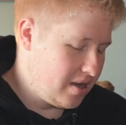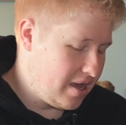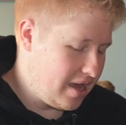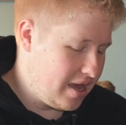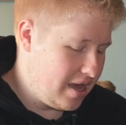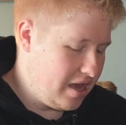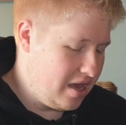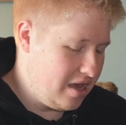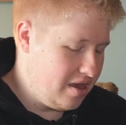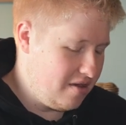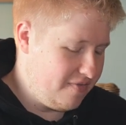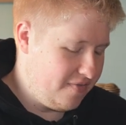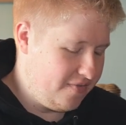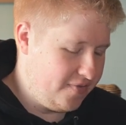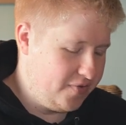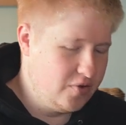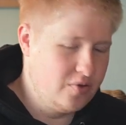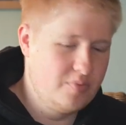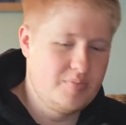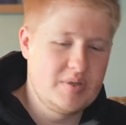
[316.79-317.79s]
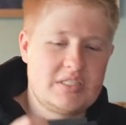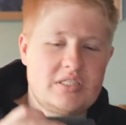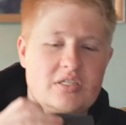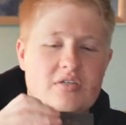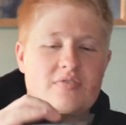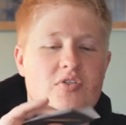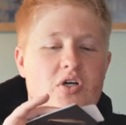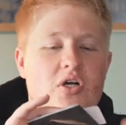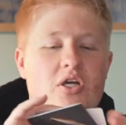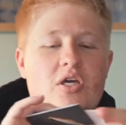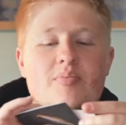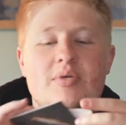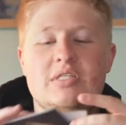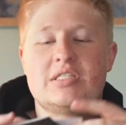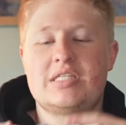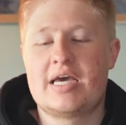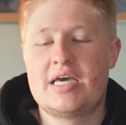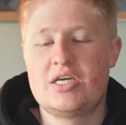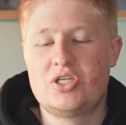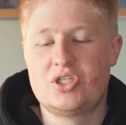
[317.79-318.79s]
a few bits of
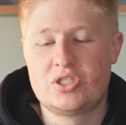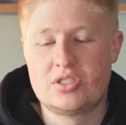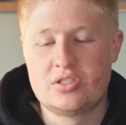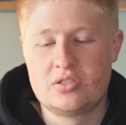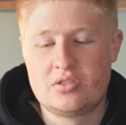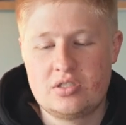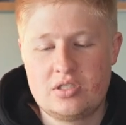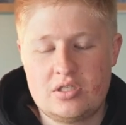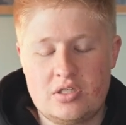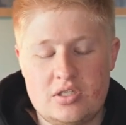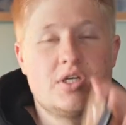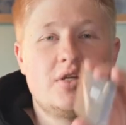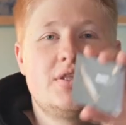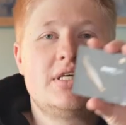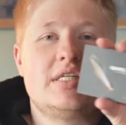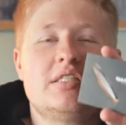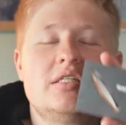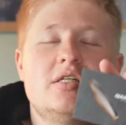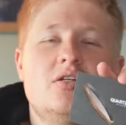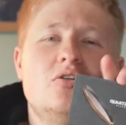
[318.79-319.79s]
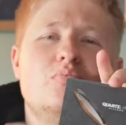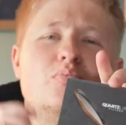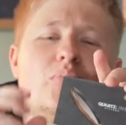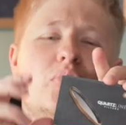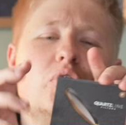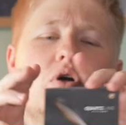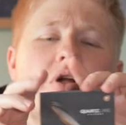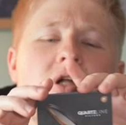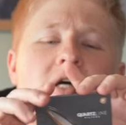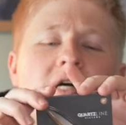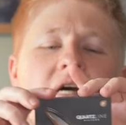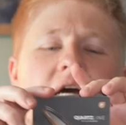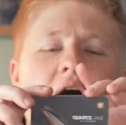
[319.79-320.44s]
documentation. So this little booklet